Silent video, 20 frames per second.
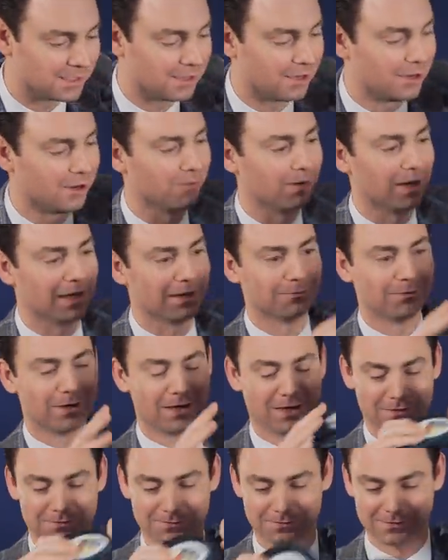All right,
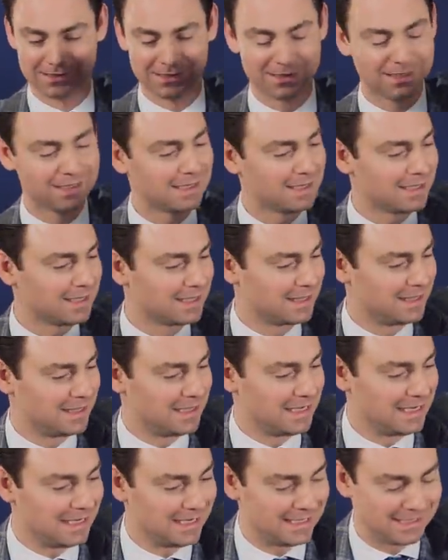well,
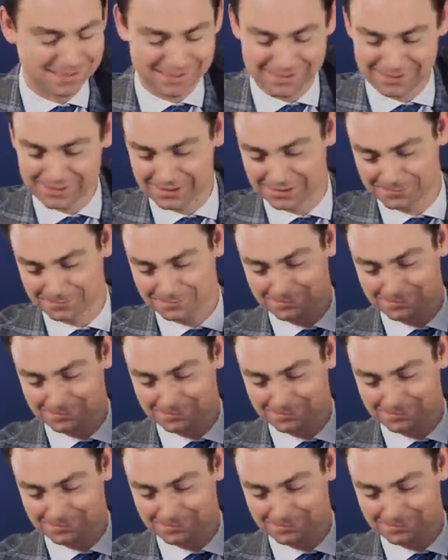these